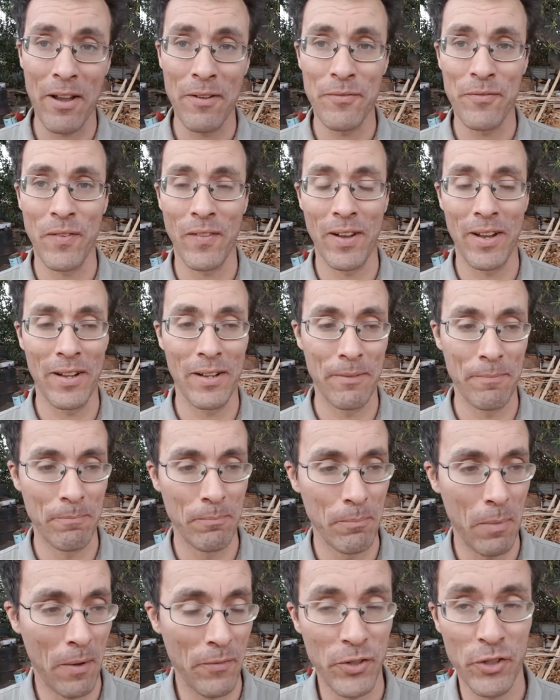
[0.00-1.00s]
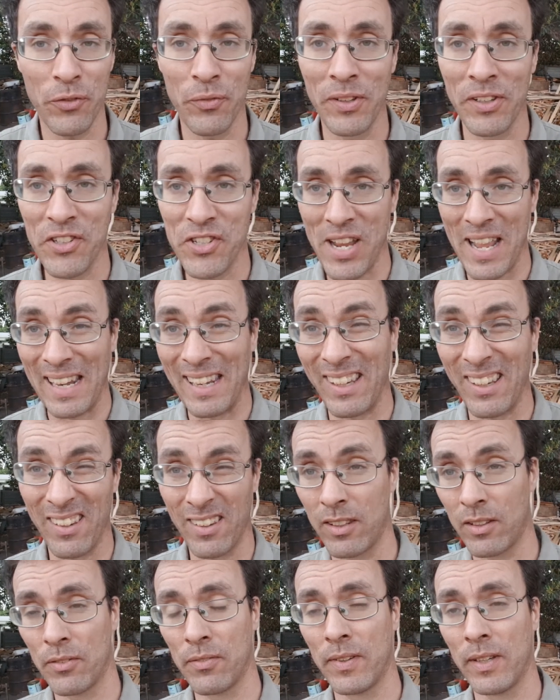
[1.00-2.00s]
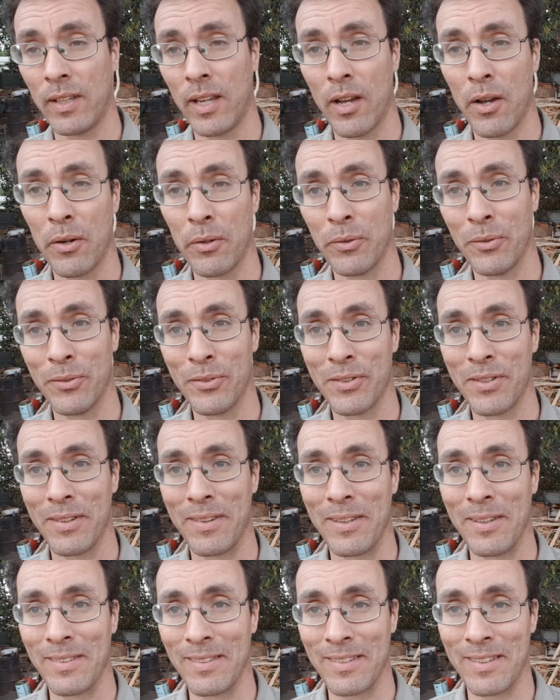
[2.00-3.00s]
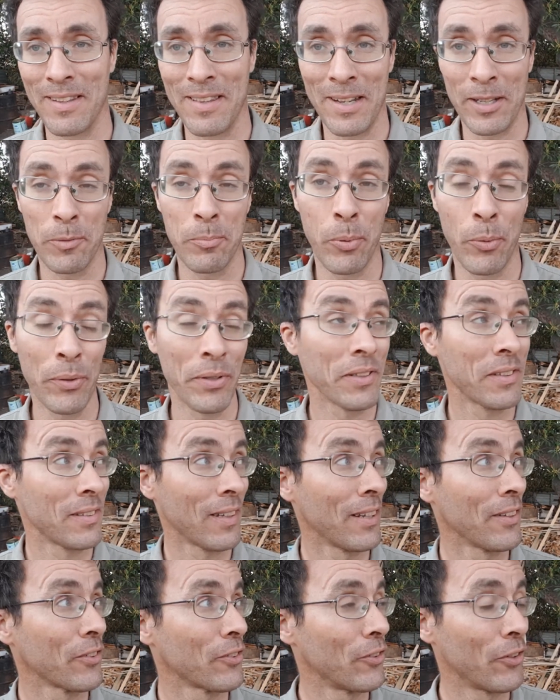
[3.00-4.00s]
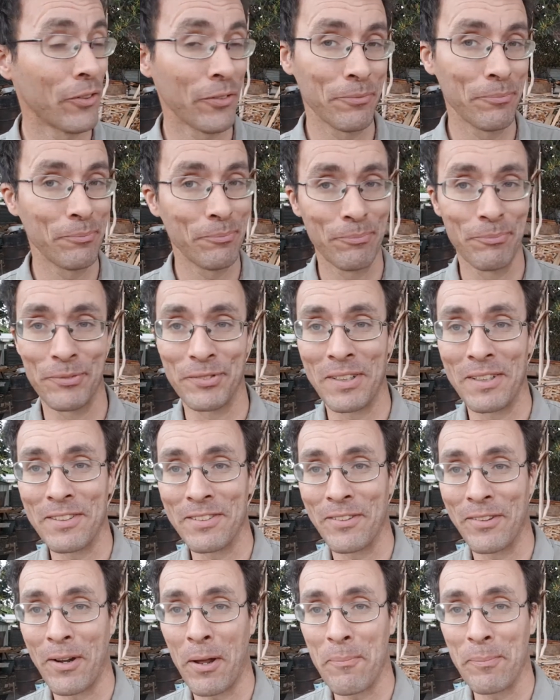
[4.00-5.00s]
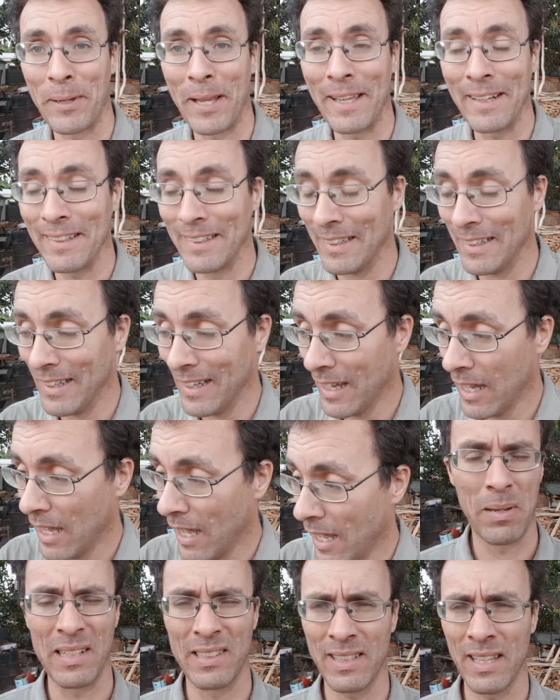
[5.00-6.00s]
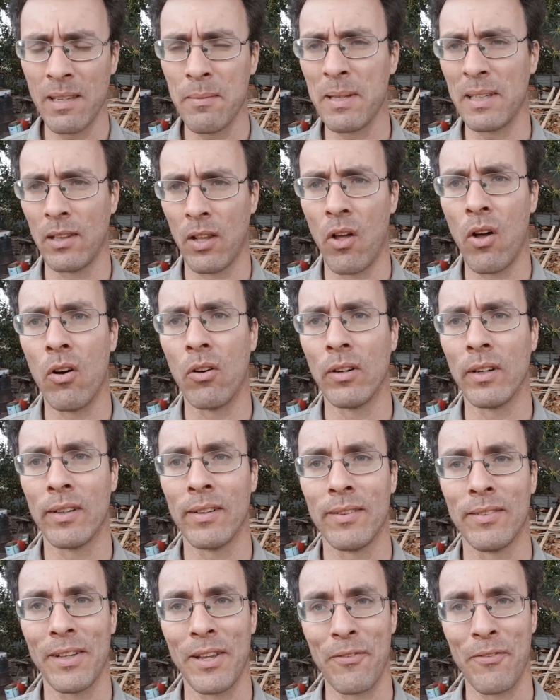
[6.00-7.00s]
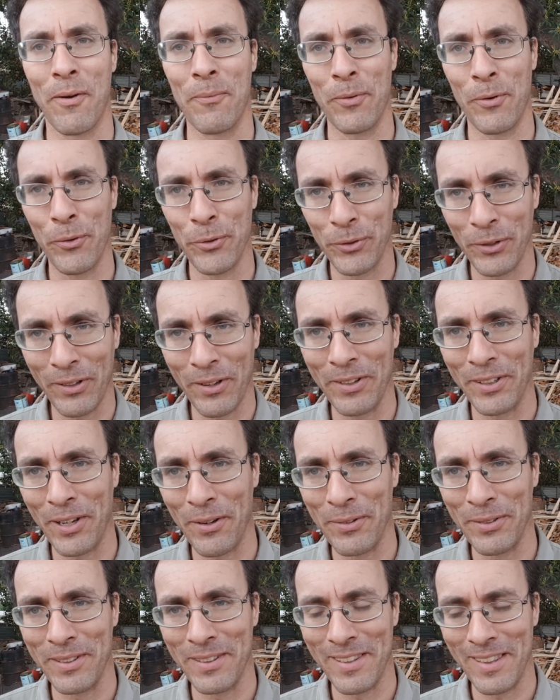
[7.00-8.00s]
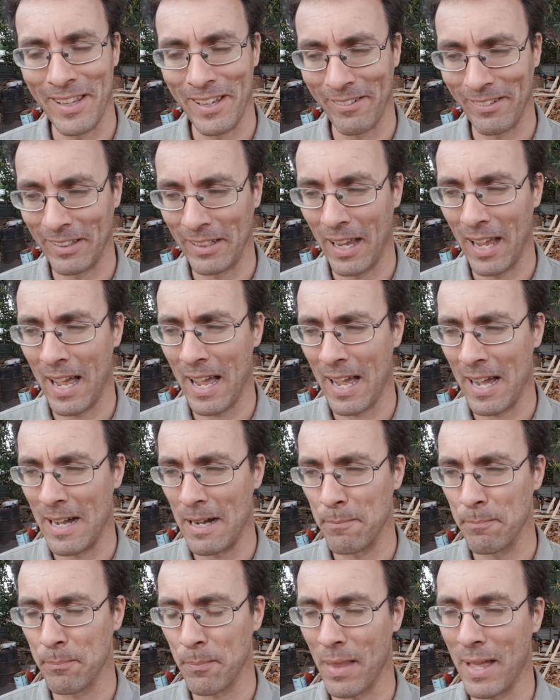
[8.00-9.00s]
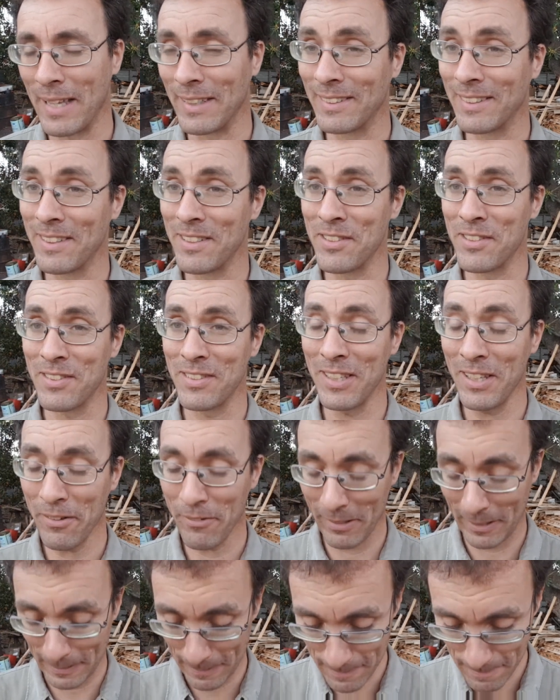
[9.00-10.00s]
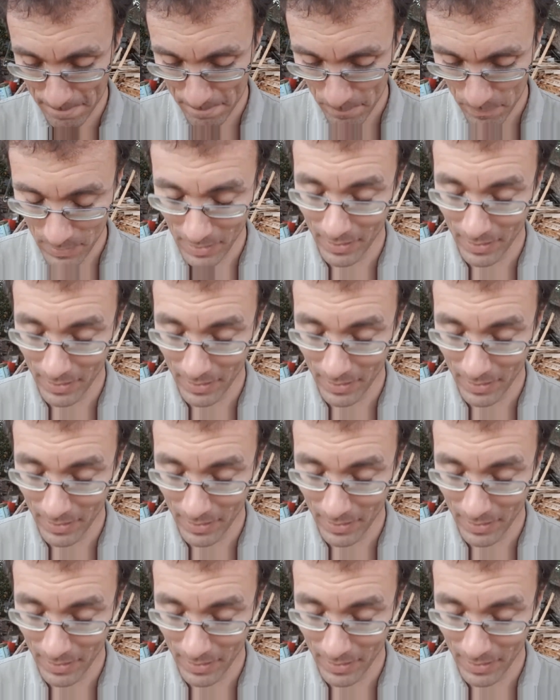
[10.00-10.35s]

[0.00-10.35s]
I've, um, I've just finished editing the video to the, to the next point. Sun's not, sun's not up yet, but it's getting a bit long if I'm also going to go into theory. Um, and considering